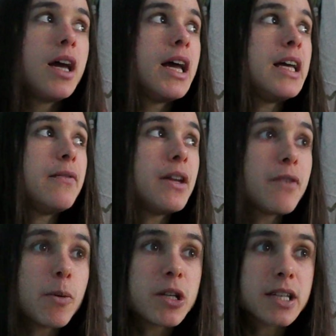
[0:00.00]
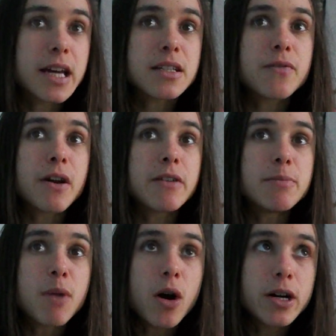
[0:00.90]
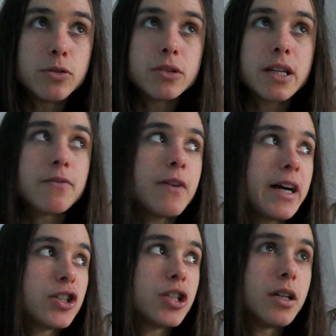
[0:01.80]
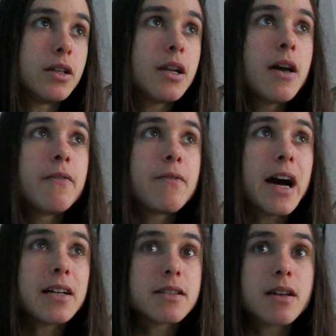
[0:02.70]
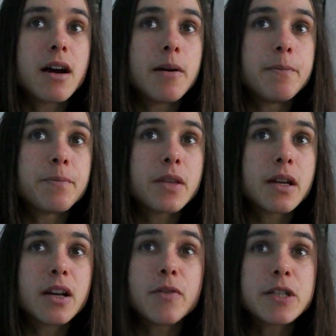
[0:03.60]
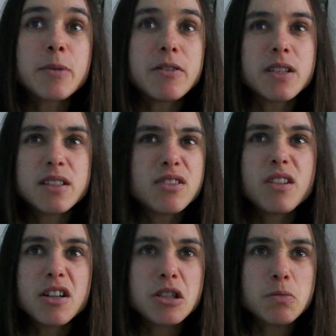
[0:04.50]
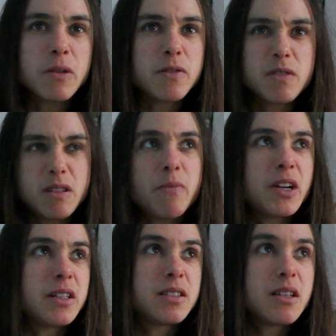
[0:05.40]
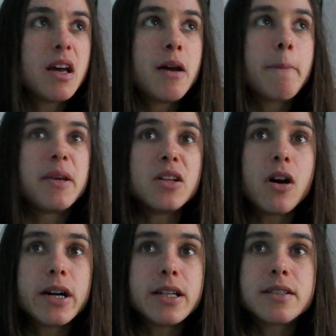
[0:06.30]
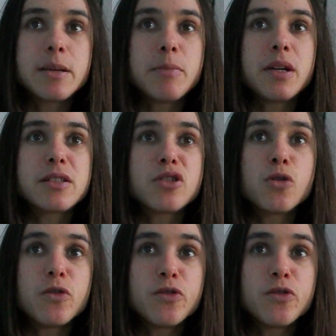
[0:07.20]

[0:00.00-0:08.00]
Even if I were to get a very mild infection, that, and I've experienced this, you know, just with something as benign and simple as a sore